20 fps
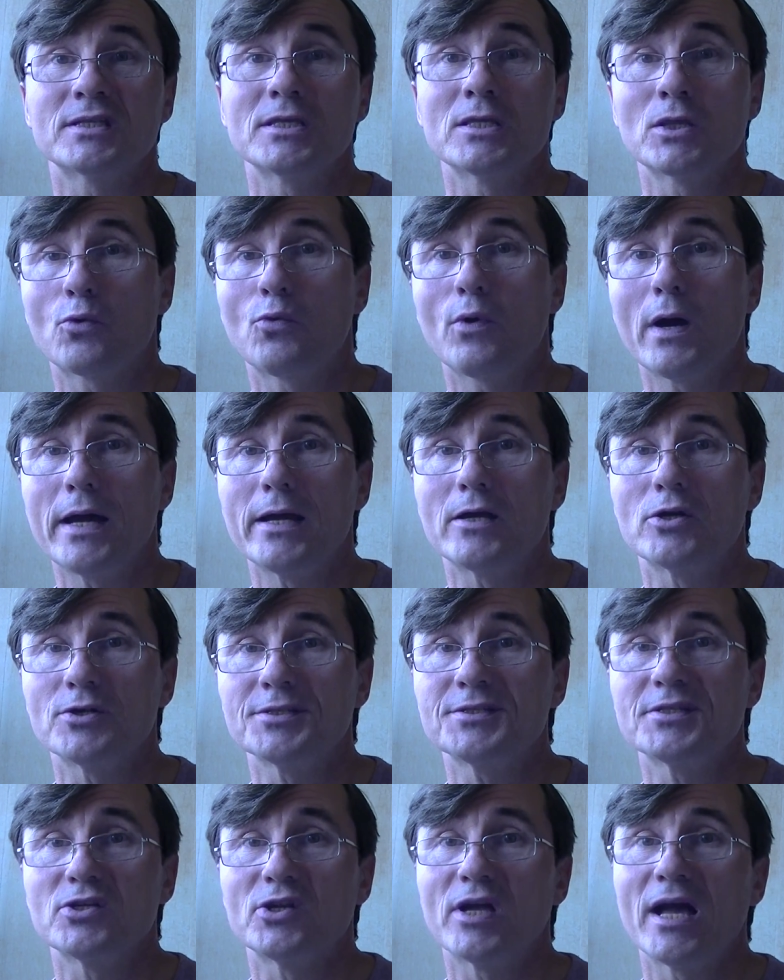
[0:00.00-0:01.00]

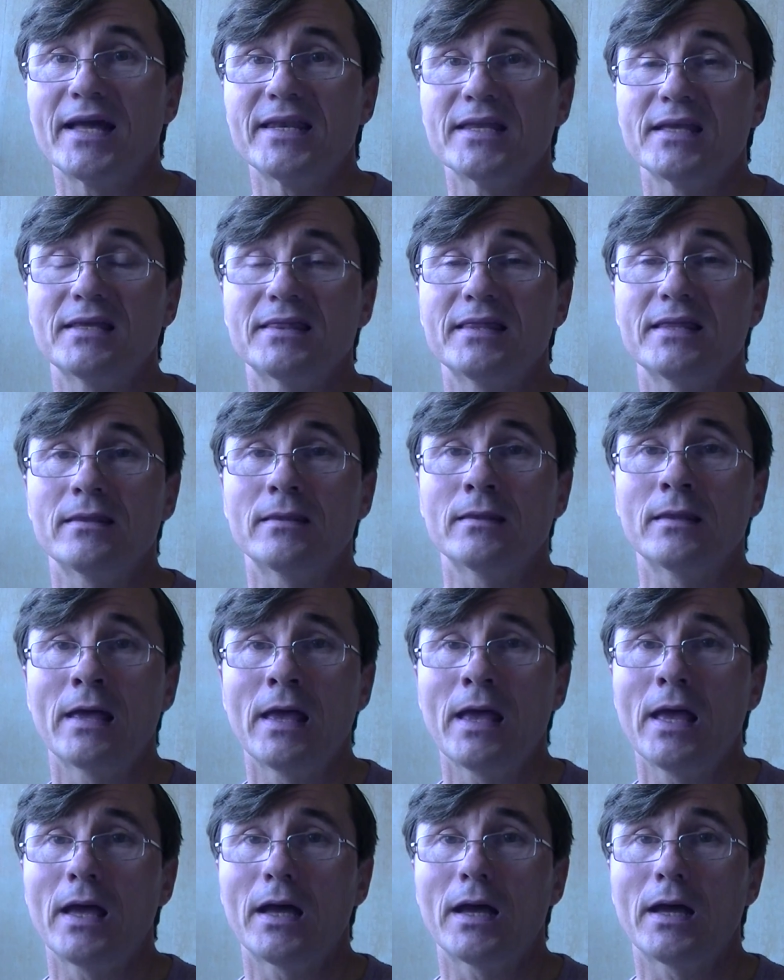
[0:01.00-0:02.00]
inquiries regarding the
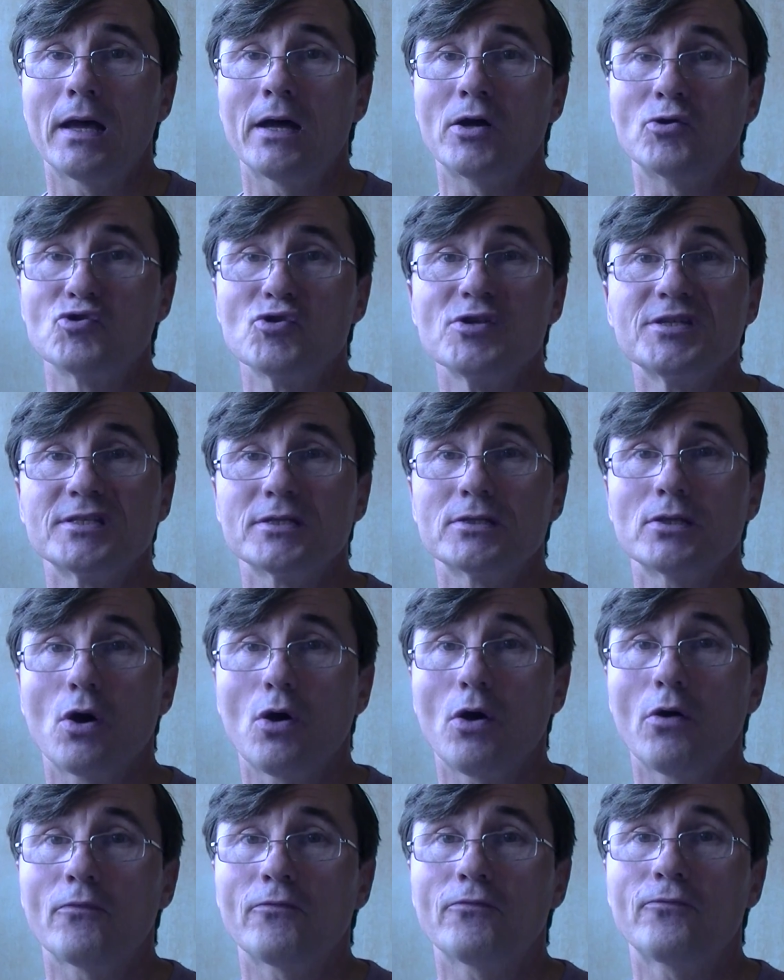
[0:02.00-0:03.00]
reason
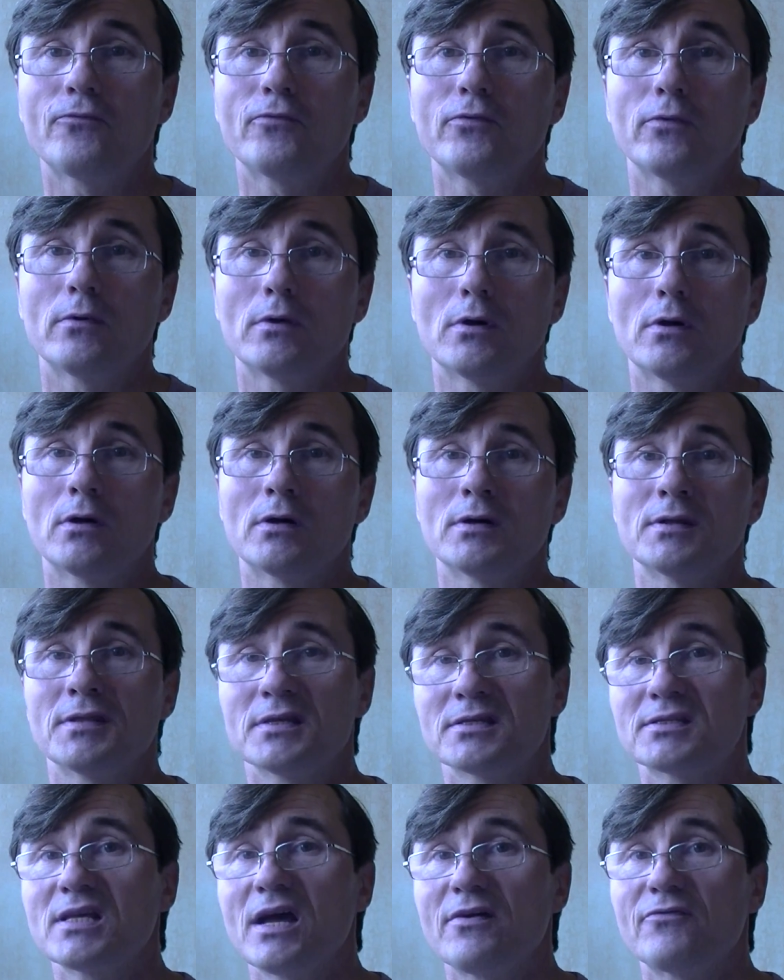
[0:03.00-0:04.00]
of the
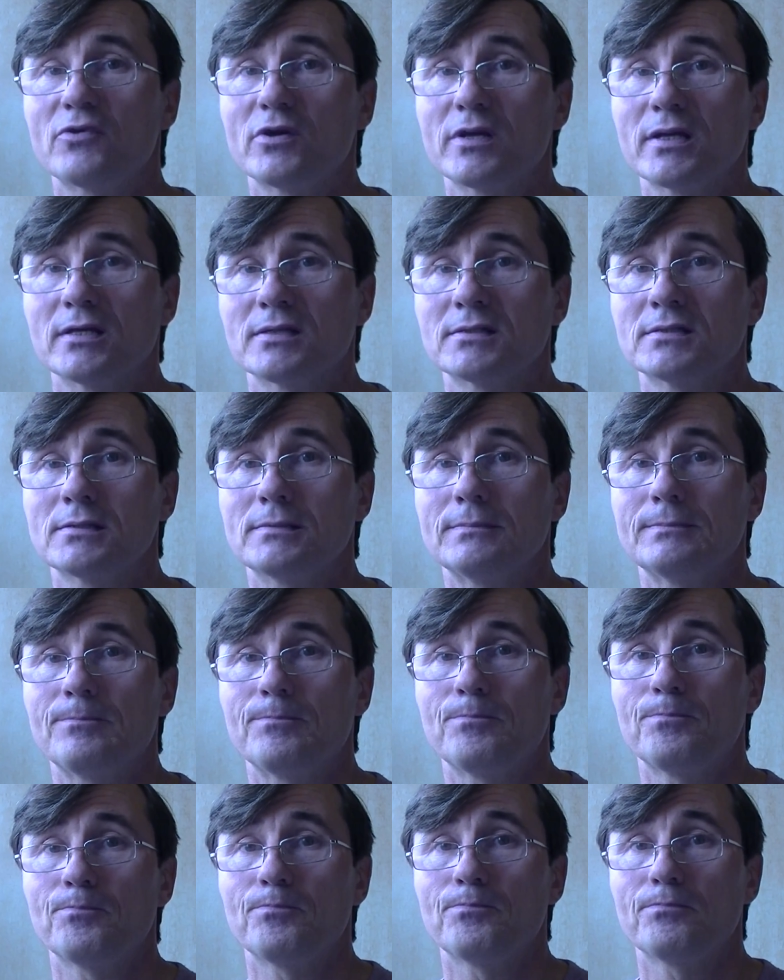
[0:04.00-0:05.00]
sufferings.
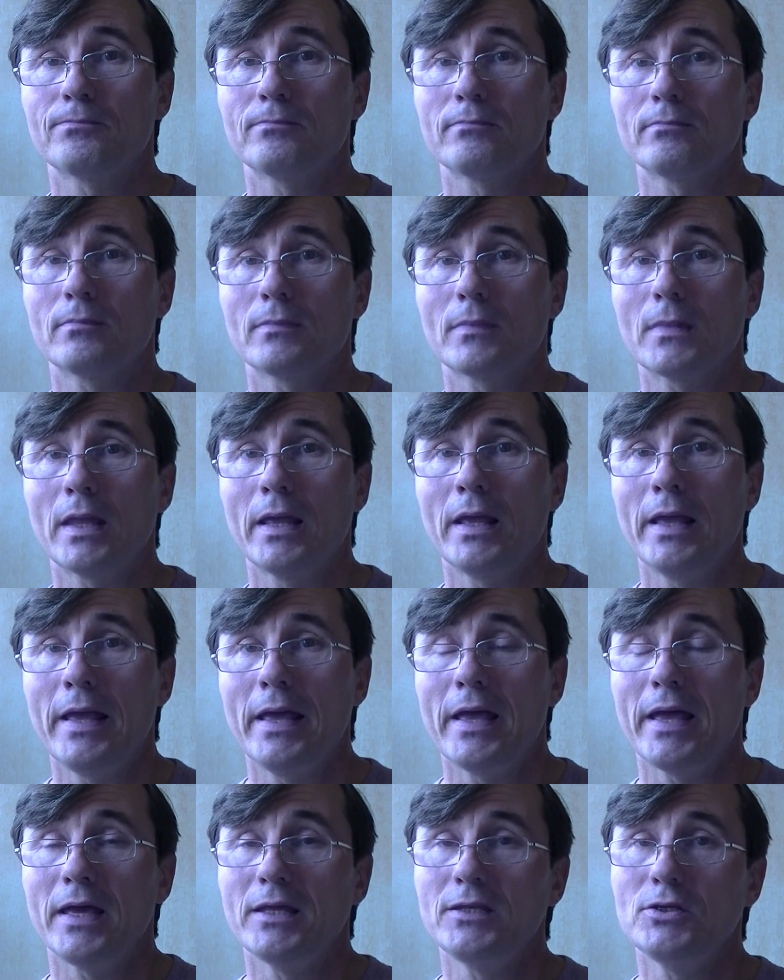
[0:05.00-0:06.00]

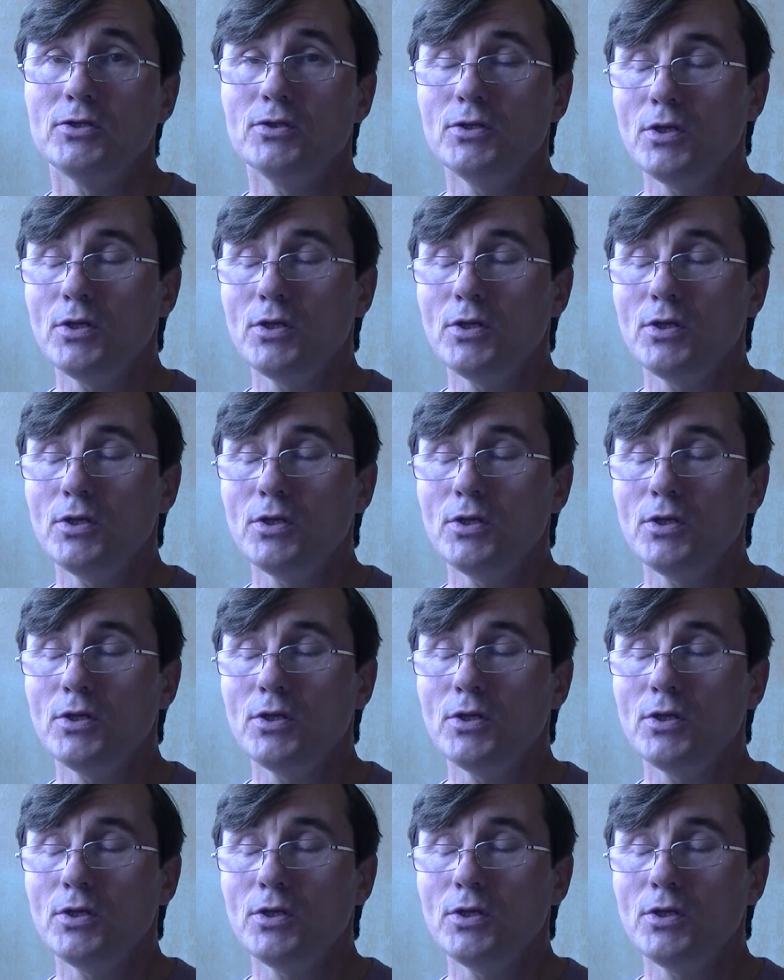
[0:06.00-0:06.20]
And